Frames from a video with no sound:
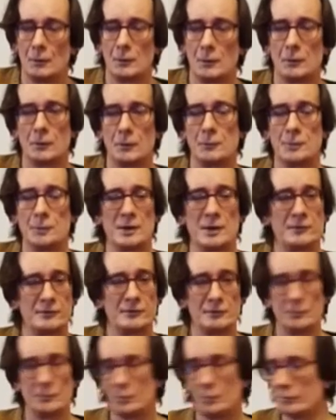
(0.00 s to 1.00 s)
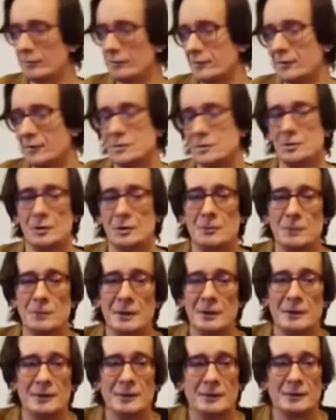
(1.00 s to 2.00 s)
You could base your improvisation
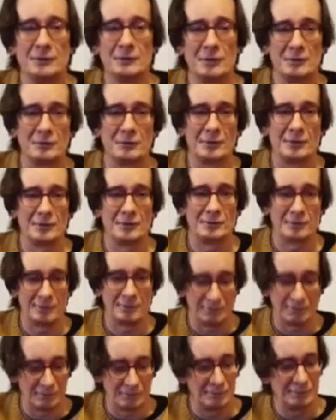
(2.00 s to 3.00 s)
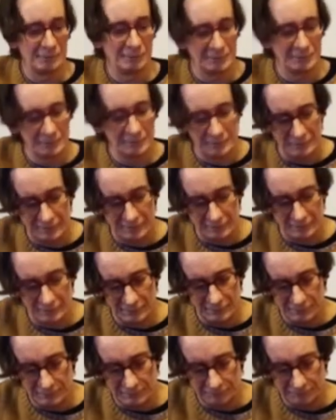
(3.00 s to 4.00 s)
completely around that scale,
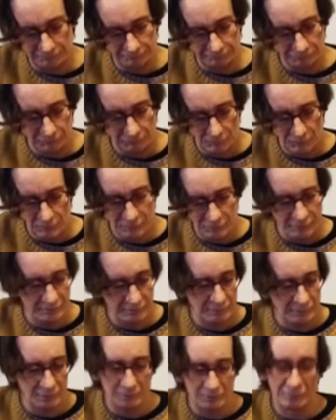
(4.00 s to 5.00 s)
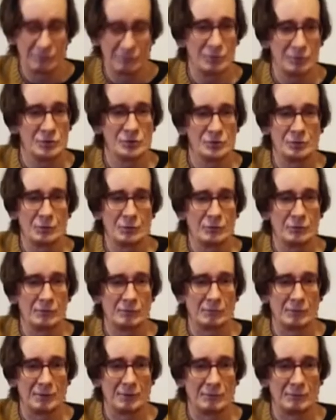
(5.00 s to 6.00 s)
and just you could switch
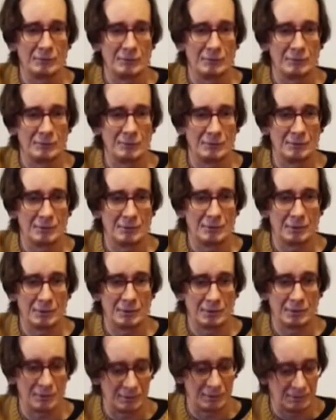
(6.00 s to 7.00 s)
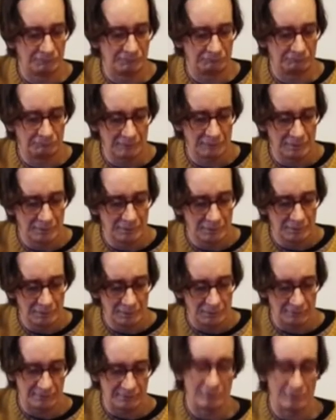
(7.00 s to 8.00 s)
notes around, and like
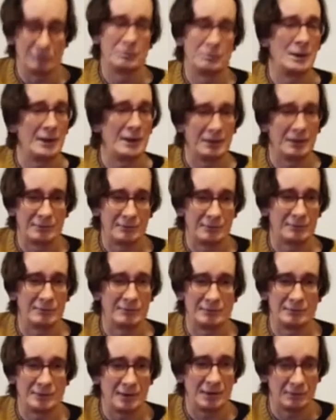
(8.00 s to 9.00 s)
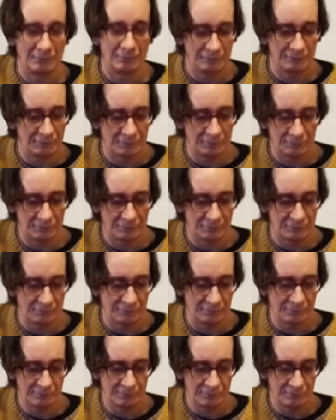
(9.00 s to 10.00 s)
instead of playing it as a scale, you could
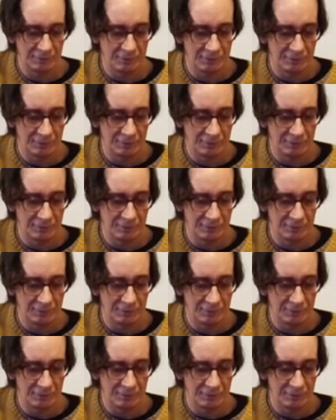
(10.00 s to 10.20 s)
just